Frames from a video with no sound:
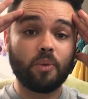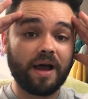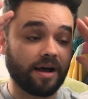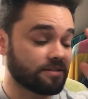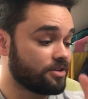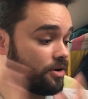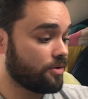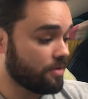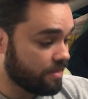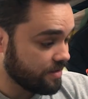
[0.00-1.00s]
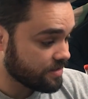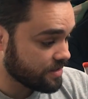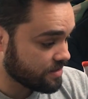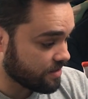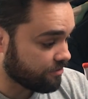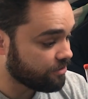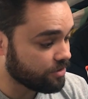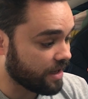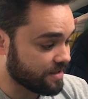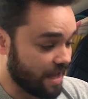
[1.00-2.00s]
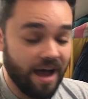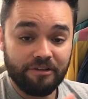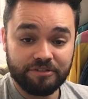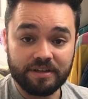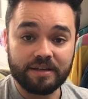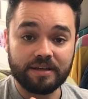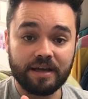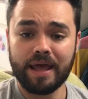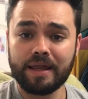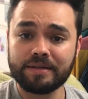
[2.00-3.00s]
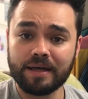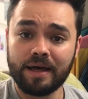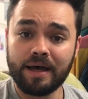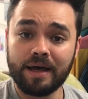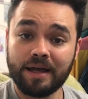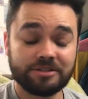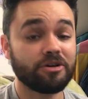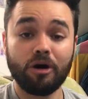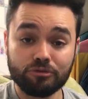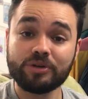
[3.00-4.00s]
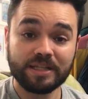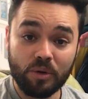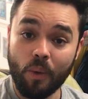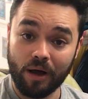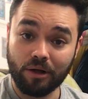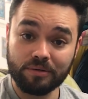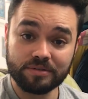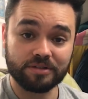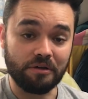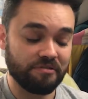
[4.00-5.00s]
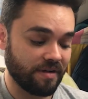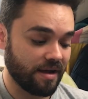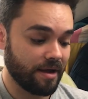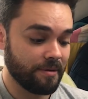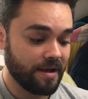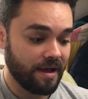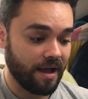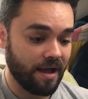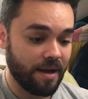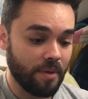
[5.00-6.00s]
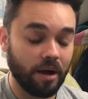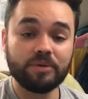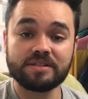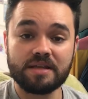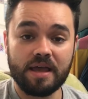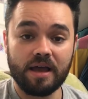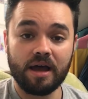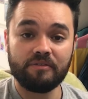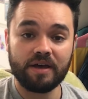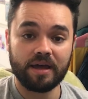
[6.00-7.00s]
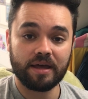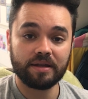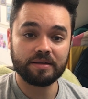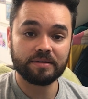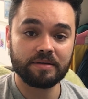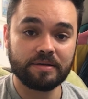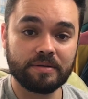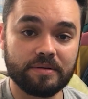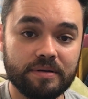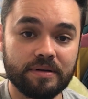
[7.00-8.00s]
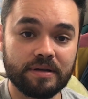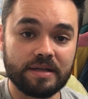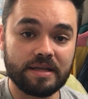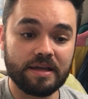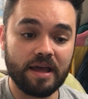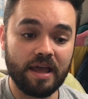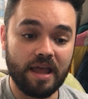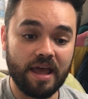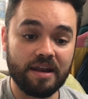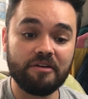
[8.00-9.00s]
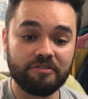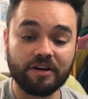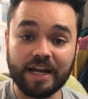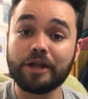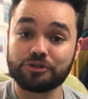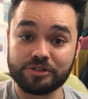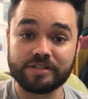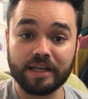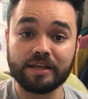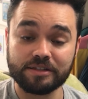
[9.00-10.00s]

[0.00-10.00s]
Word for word: So wow, so this is a few days after, and it's gone really well so far. I would say I've had a very interesting